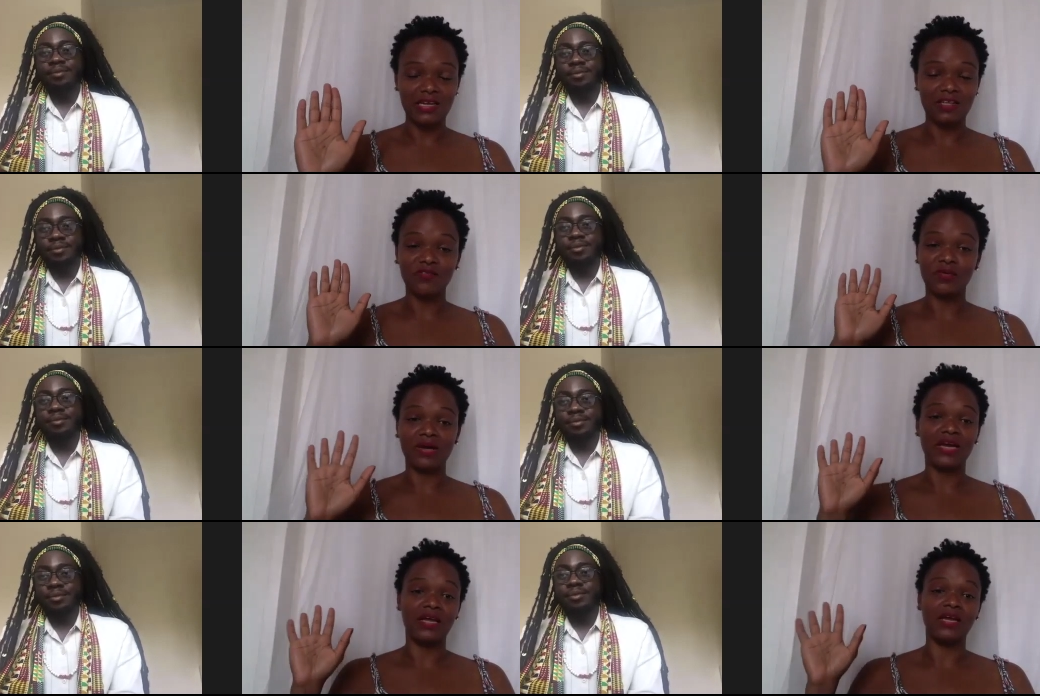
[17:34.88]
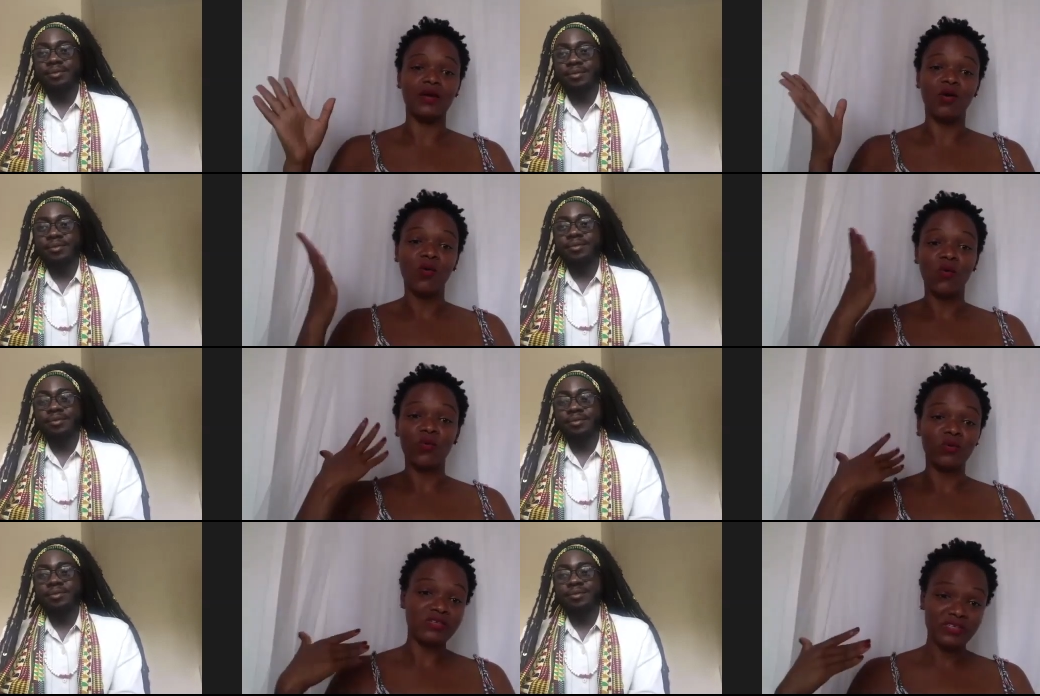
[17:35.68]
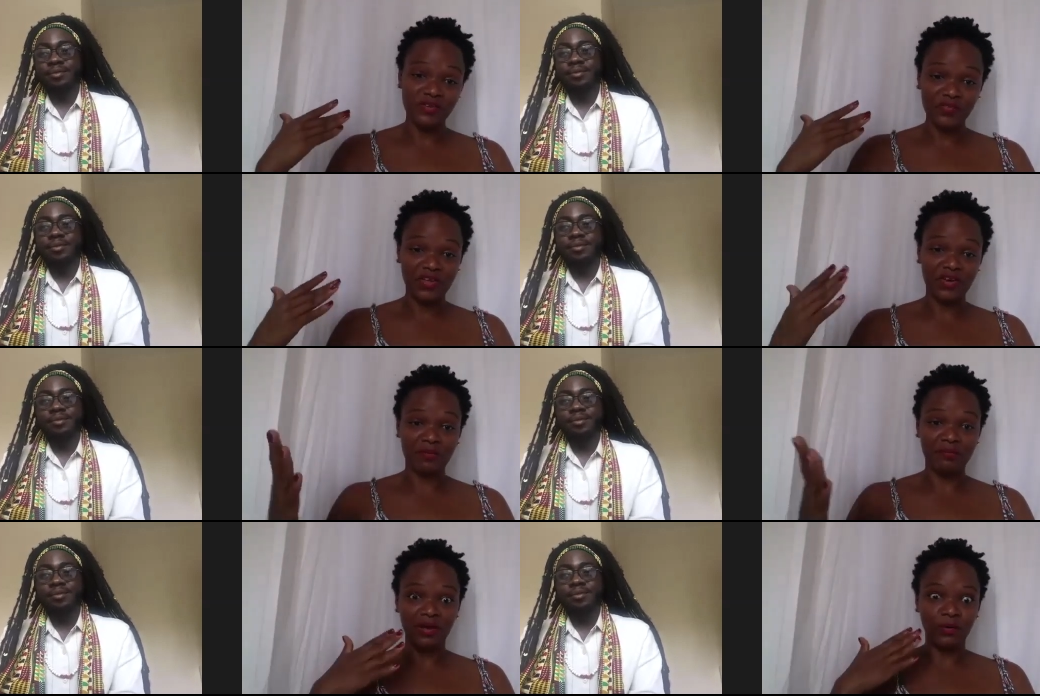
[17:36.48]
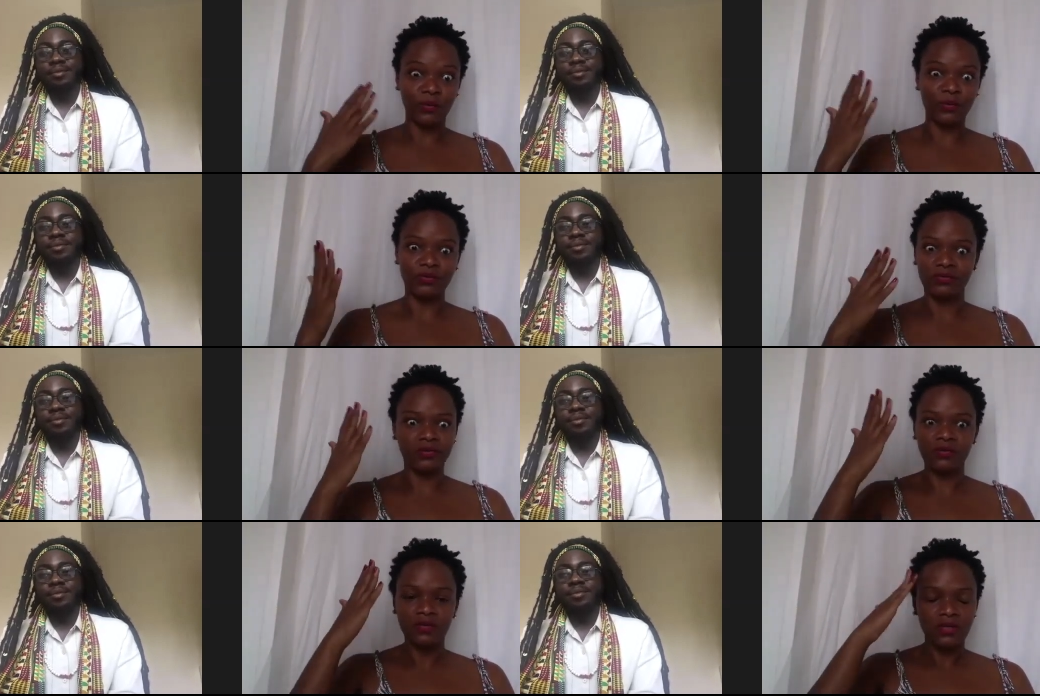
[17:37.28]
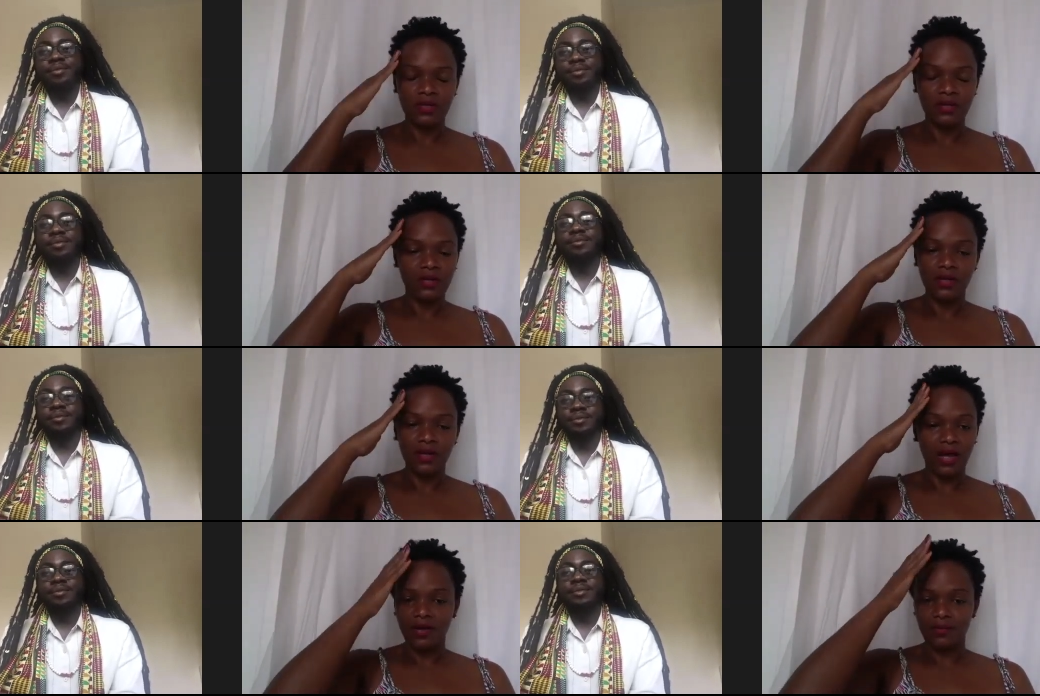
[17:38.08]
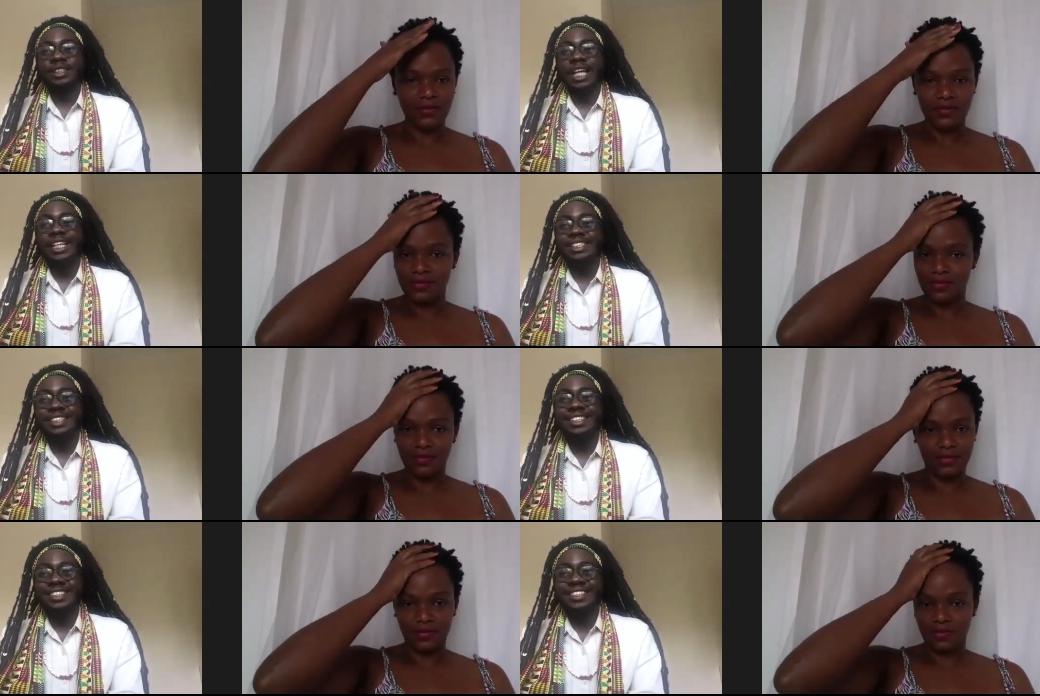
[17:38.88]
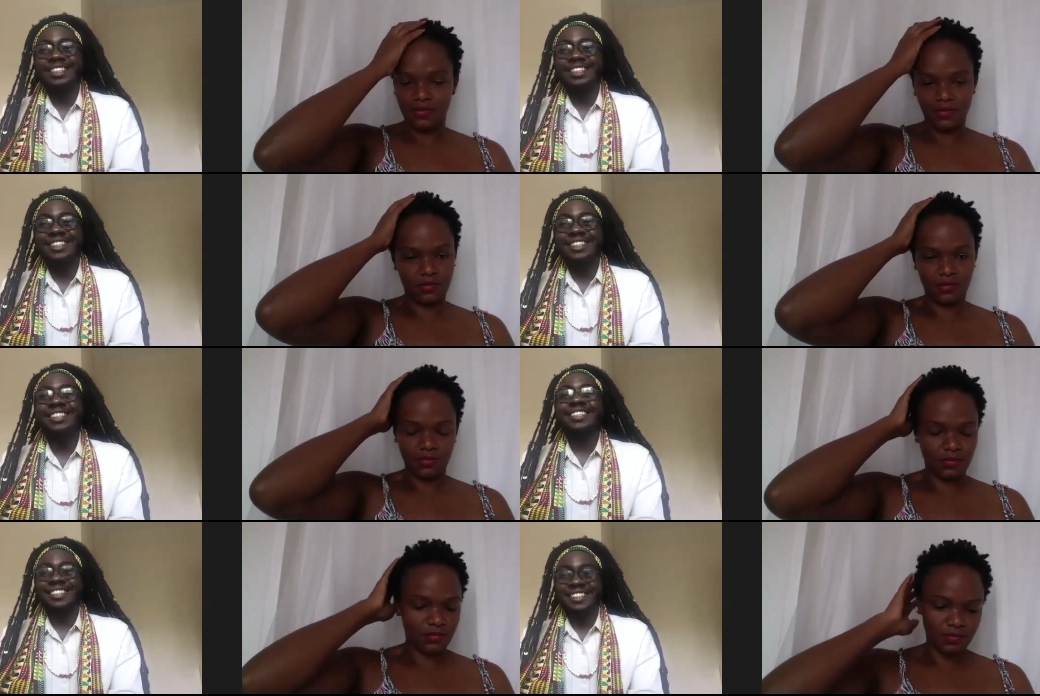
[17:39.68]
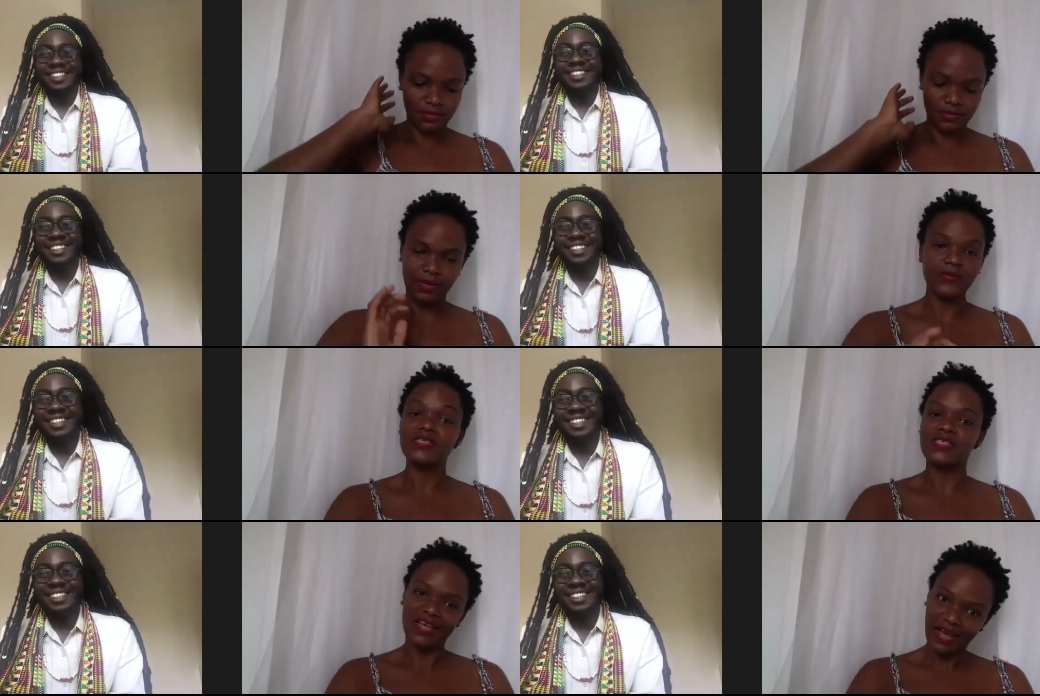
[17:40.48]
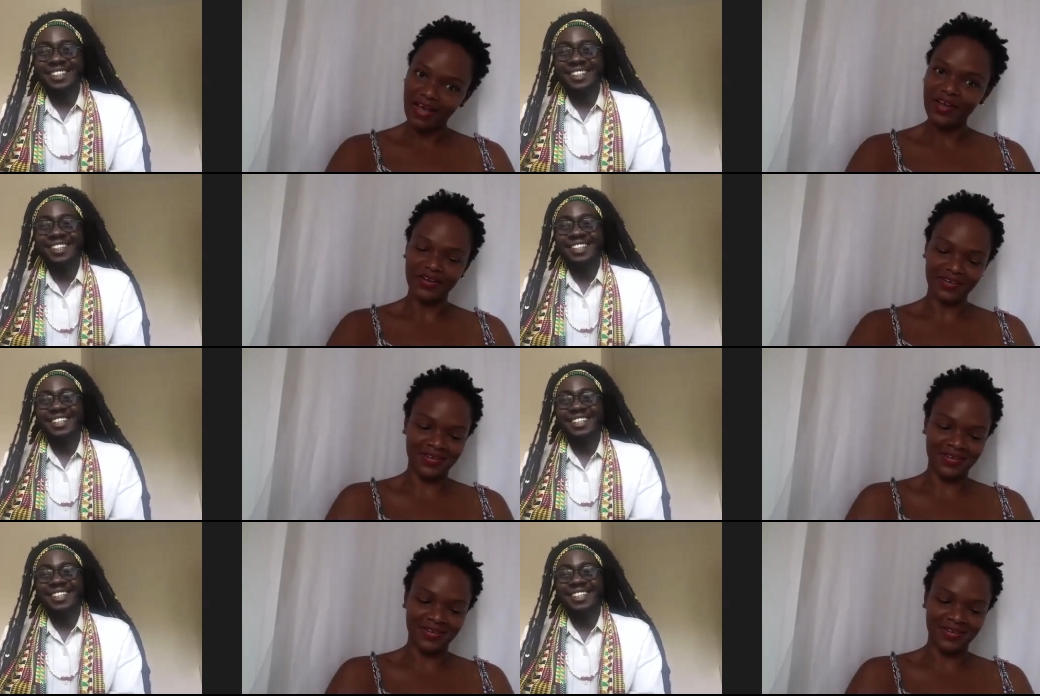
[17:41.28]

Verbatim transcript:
Speaker 1: it for my own self care, my own. I was. Damn. I was tired. it,